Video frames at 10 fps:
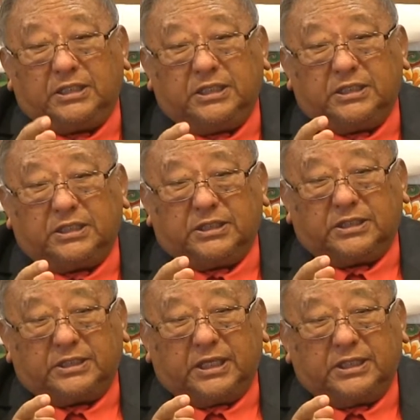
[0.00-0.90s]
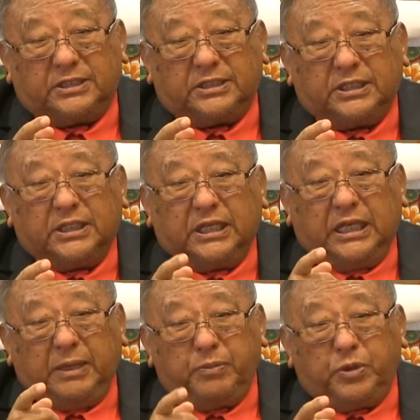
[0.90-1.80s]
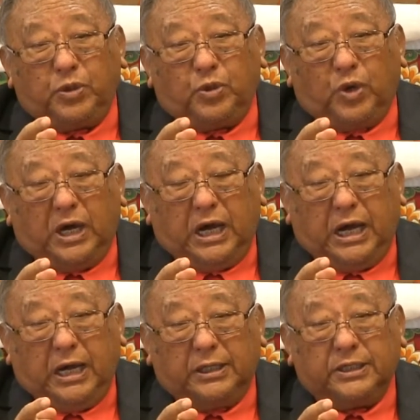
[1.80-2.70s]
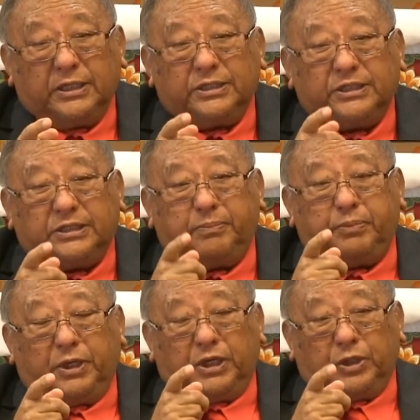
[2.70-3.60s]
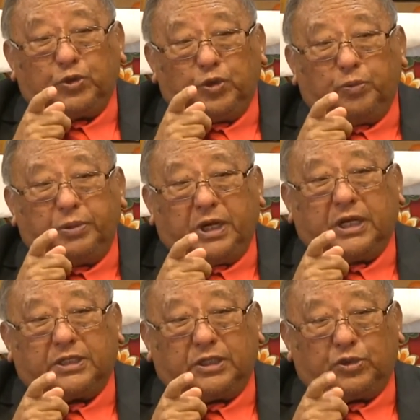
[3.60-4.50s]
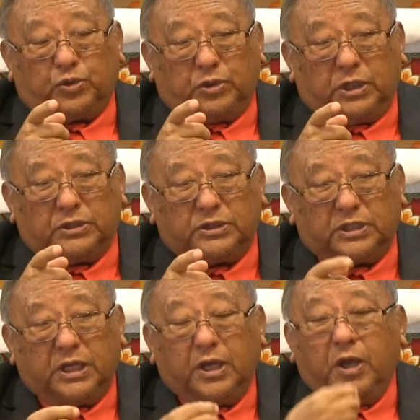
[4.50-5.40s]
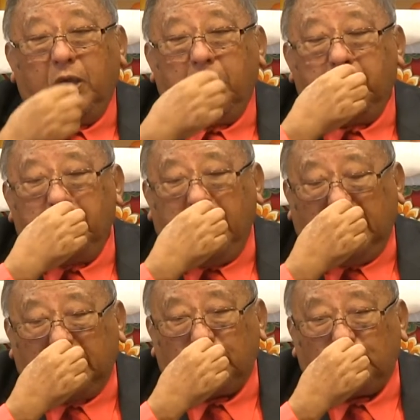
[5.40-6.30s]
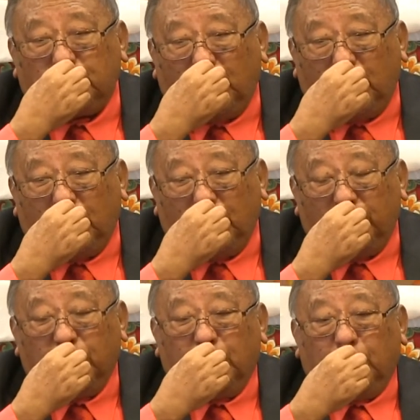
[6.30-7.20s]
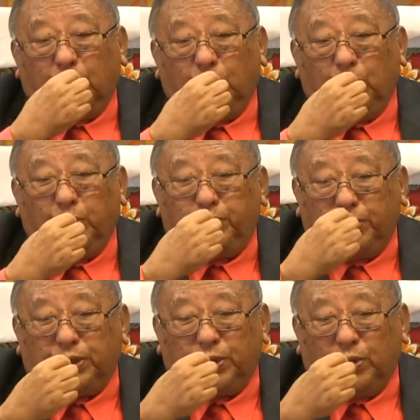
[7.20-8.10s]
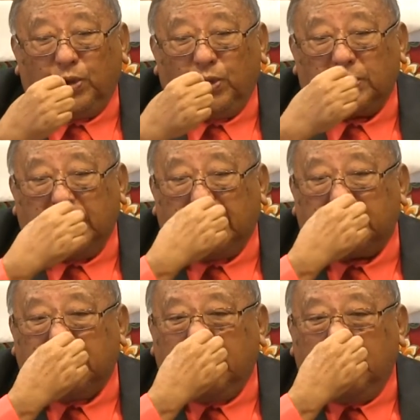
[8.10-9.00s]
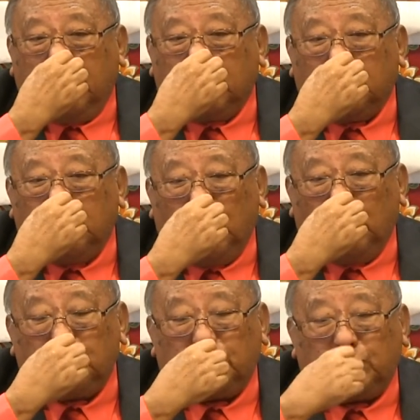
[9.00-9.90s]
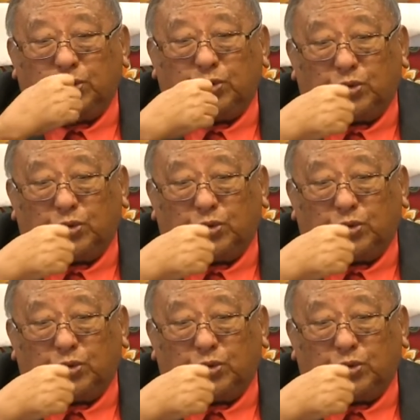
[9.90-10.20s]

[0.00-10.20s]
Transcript: teacher says, if you are spiritual practitioners, make sure you put your nose